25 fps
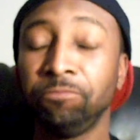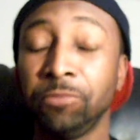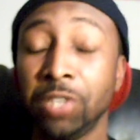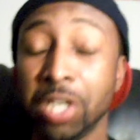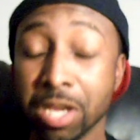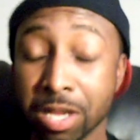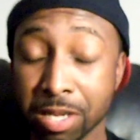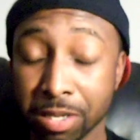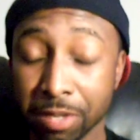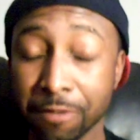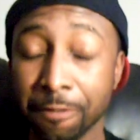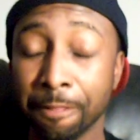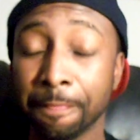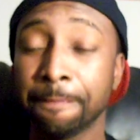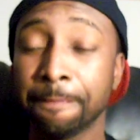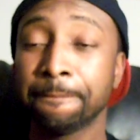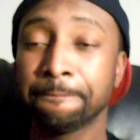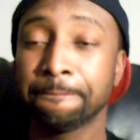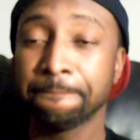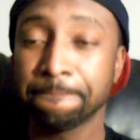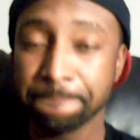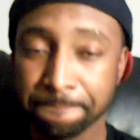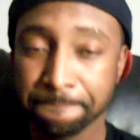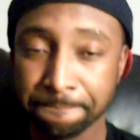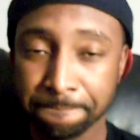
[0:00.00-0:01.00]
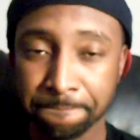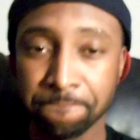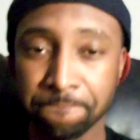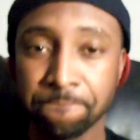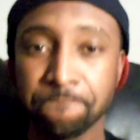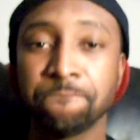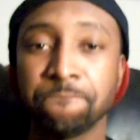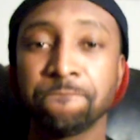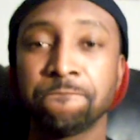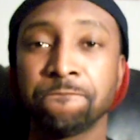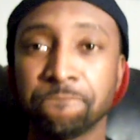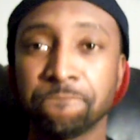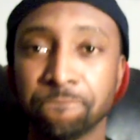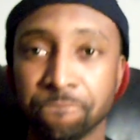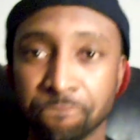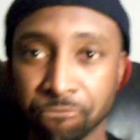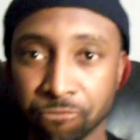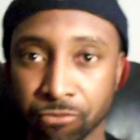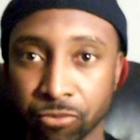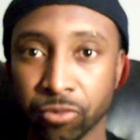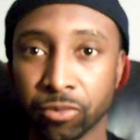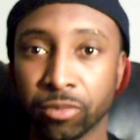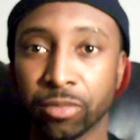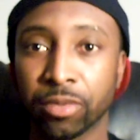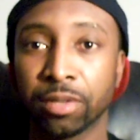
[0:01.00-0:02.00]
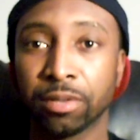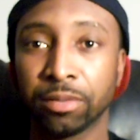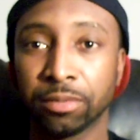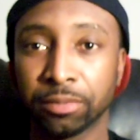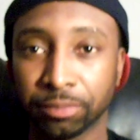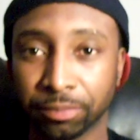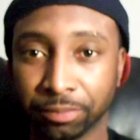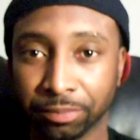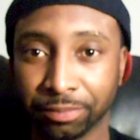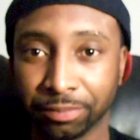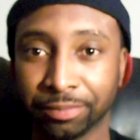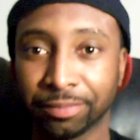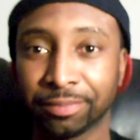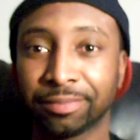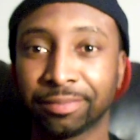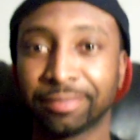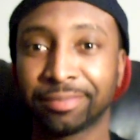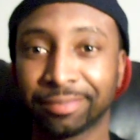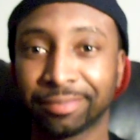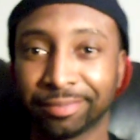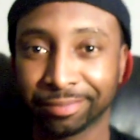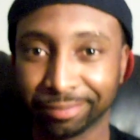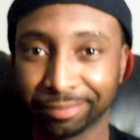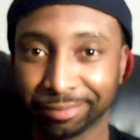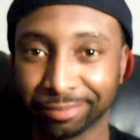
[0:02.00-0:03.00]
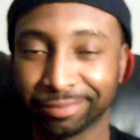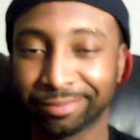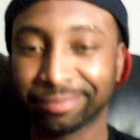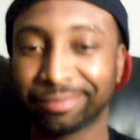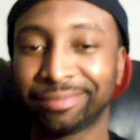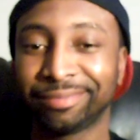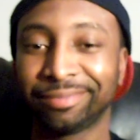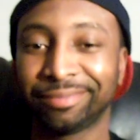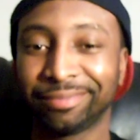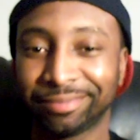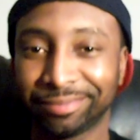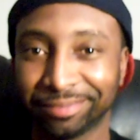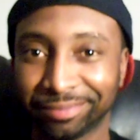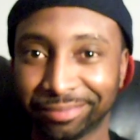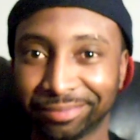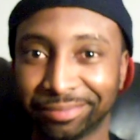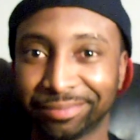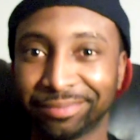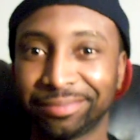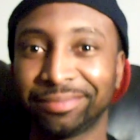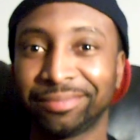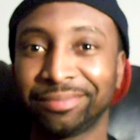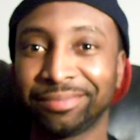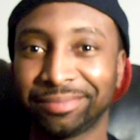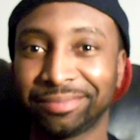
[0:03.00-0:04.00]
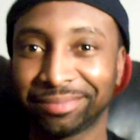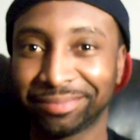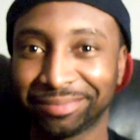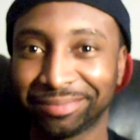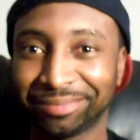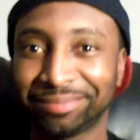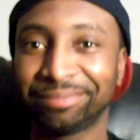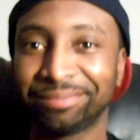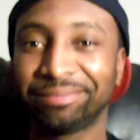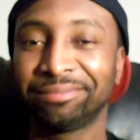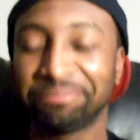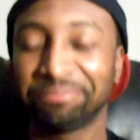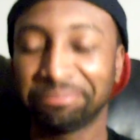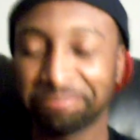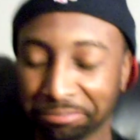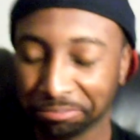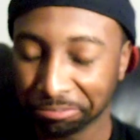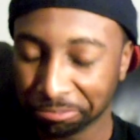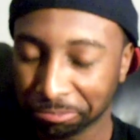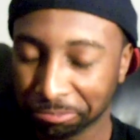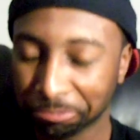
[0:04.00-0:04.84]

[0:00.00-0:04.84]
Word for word: Yeah. All right. The only one that I could feel you on was as far as your grandmother,